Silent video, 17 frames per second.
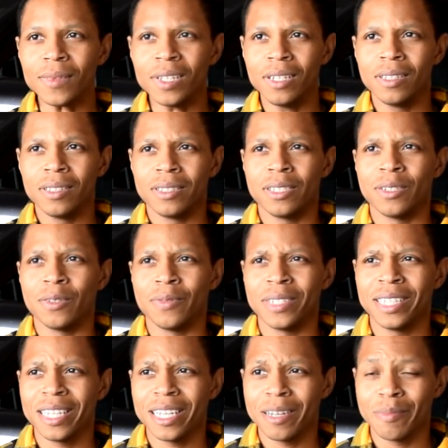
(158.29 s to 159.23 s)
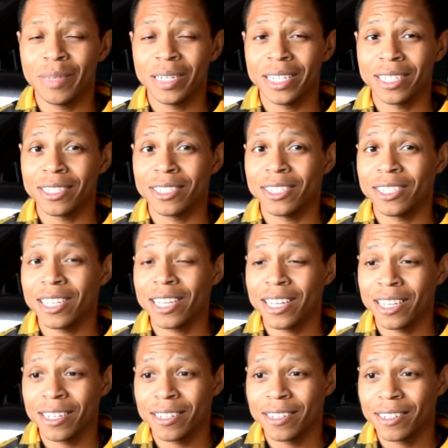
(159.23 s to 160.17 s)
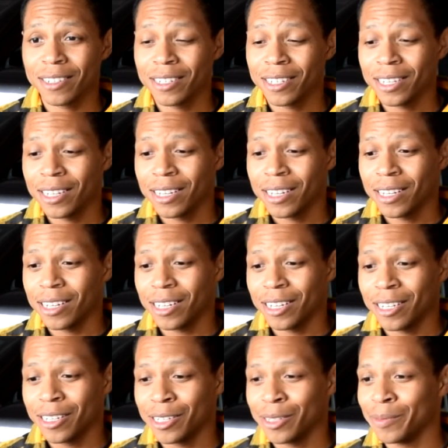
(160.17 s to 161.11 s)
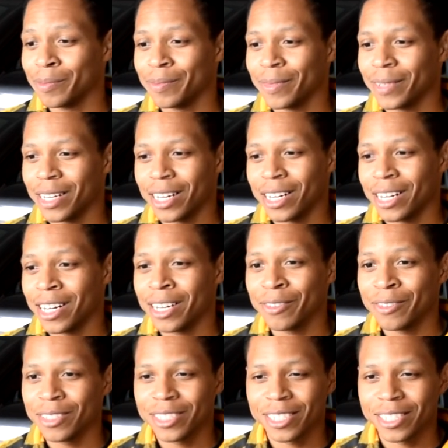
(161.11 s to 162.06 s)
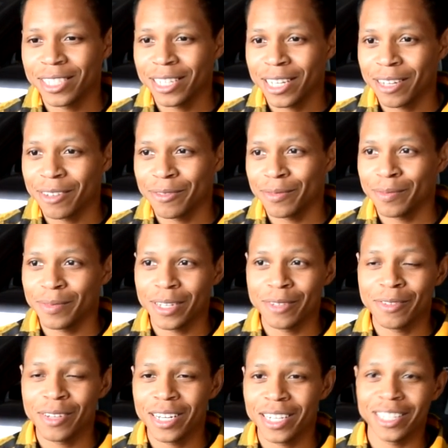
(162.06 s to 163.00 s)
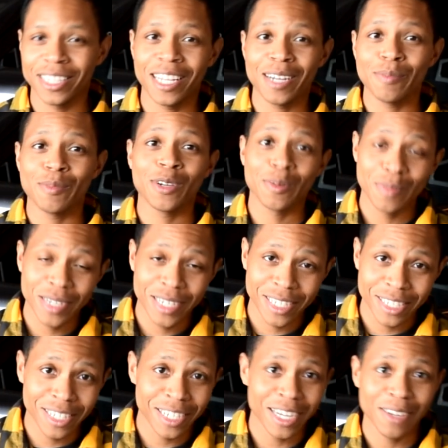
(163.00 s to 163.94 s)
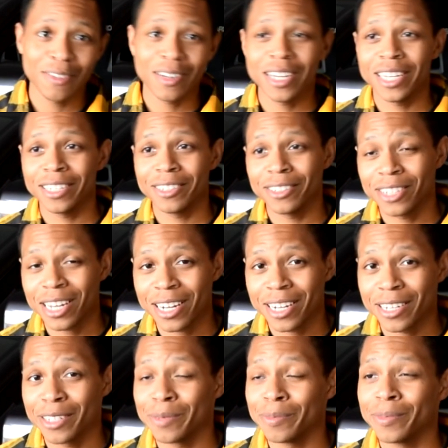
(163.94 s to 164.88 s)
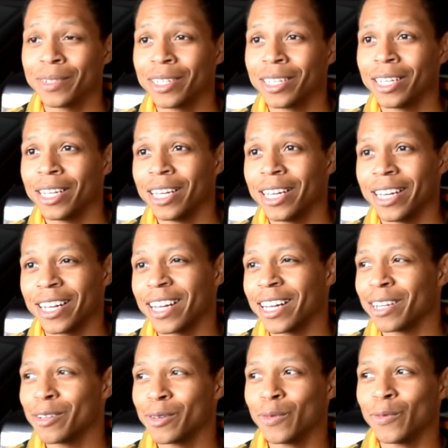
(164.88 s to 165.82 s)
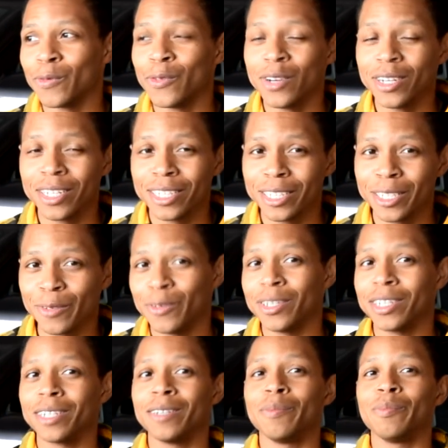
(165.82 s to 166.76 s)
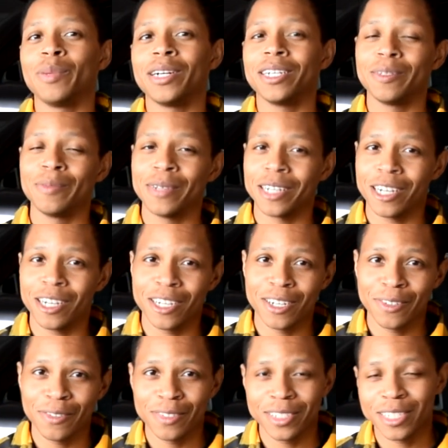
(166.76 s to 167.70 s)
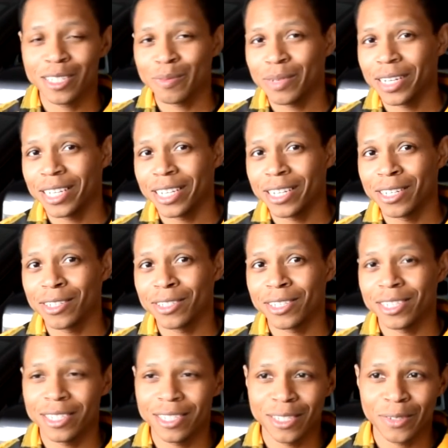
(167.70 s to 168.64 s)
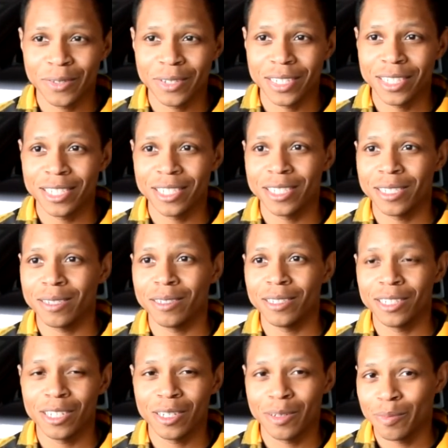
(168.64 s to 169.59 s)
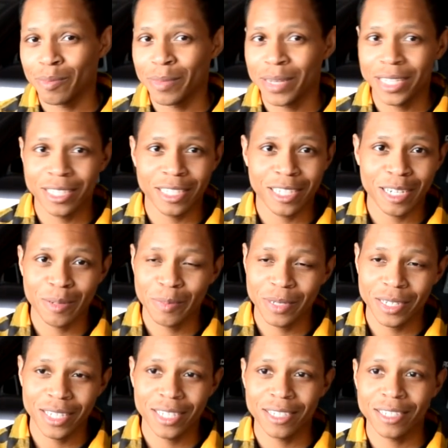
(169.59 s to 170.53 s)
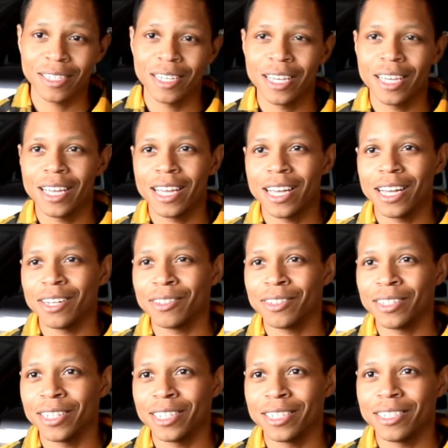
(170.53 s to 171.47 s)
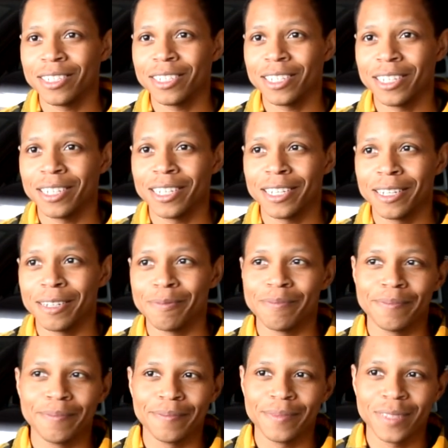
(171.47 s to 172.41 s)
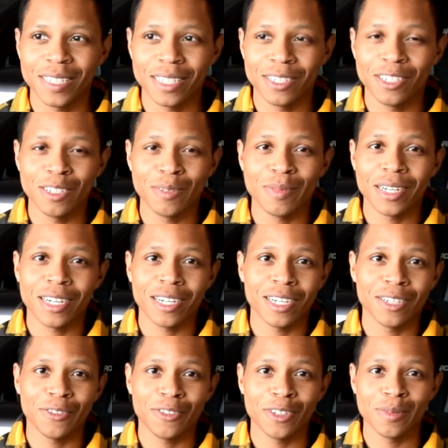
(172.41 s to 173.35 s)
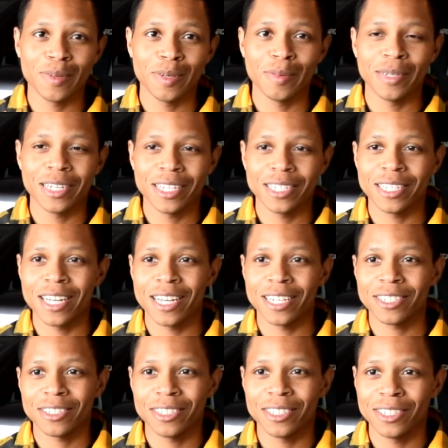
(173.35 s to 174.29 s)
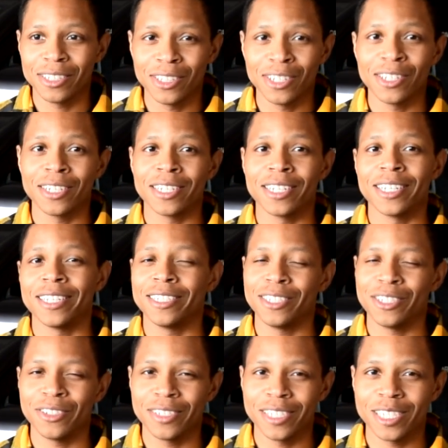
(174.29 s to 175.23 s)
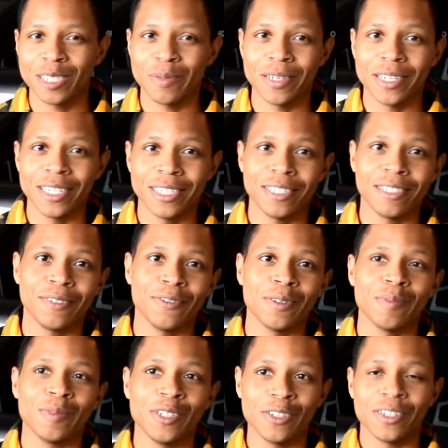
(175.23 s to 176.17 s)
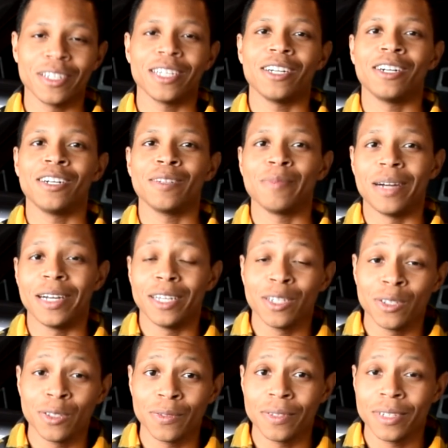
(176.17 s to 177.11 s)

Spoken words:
So with that being said, obviously I've had a lot more money than I've had time, and I don't really want to pawn my car off to somebody else, such as one of these major companies out there to do my car for me, because I actually learn and enjoy the experience from doing it on my own.